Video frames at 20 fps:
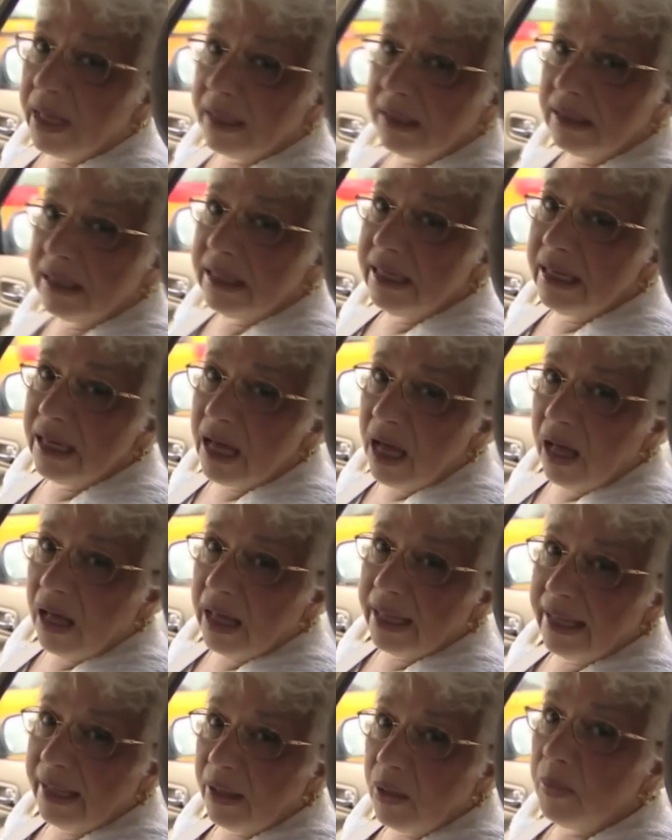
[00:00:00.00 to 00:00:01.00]
Lee
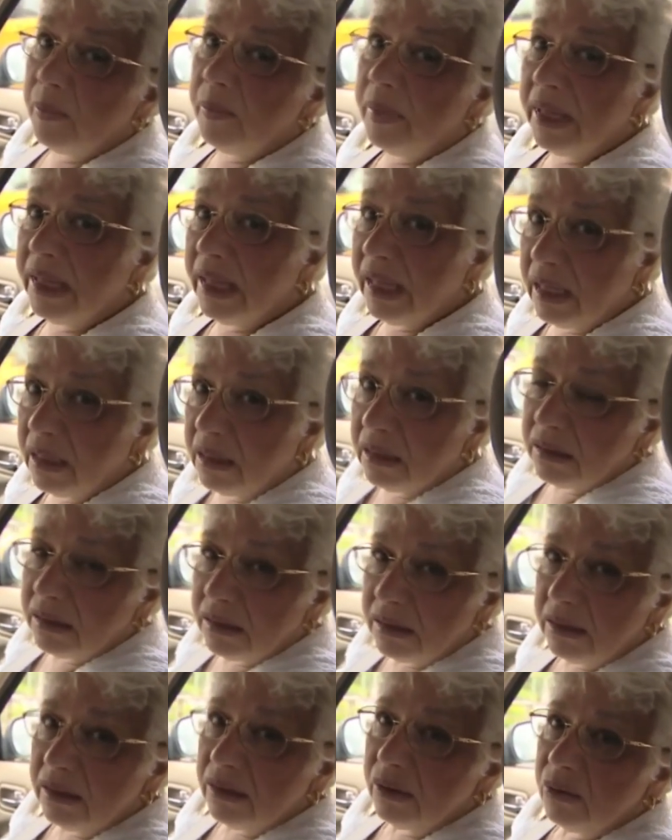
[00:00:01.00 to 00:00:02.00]
Ielpi,
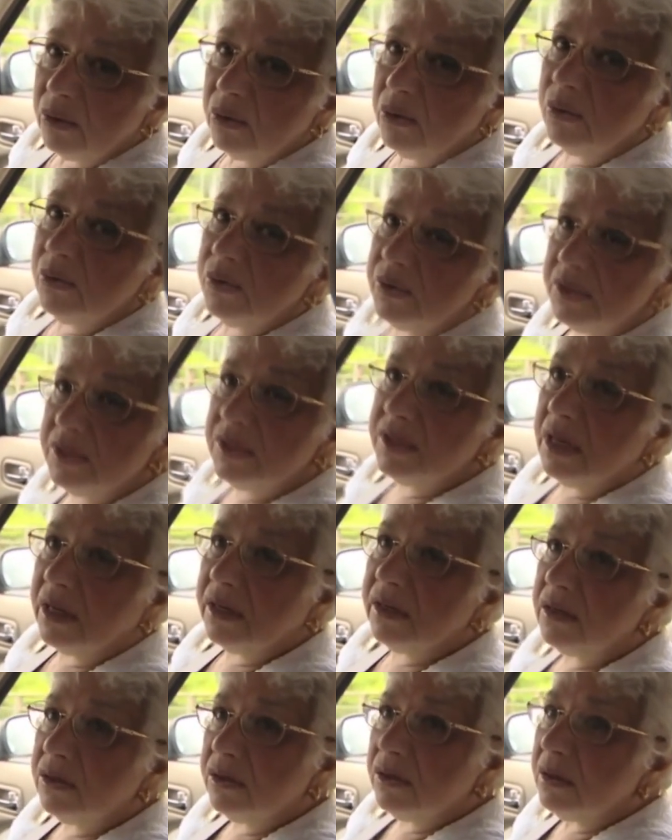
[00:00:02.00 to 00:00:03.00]
whose
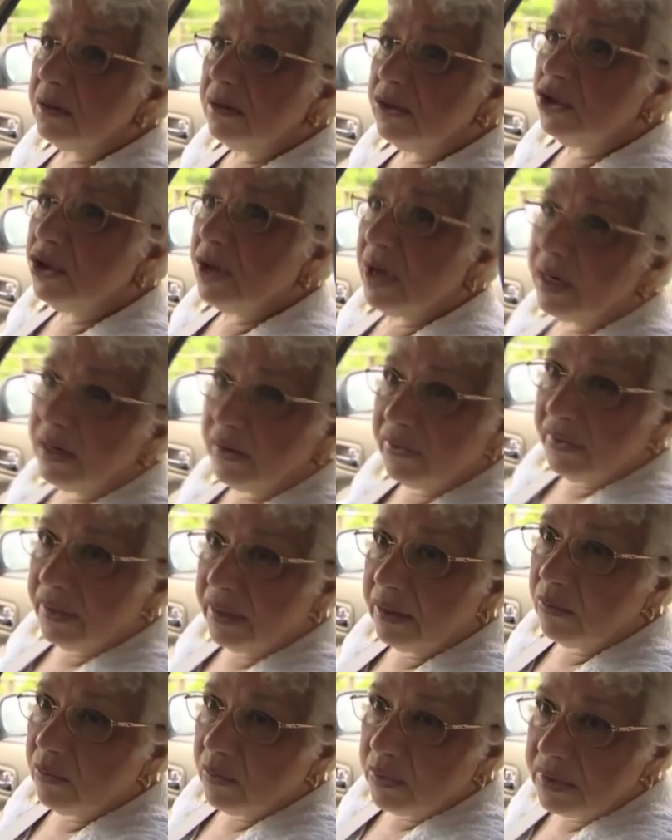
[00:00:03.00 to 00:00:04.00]
son
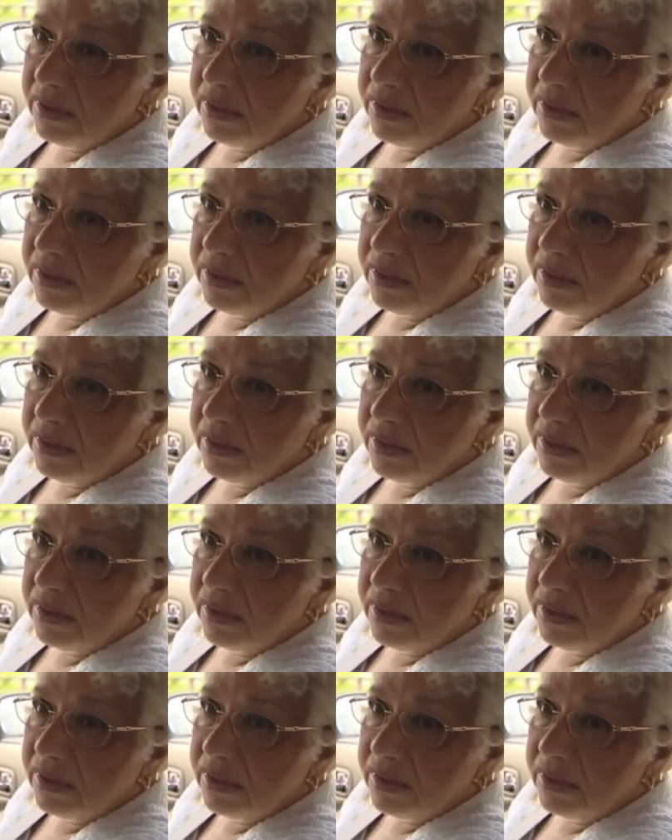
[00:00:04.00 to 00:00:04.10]
Jonathan was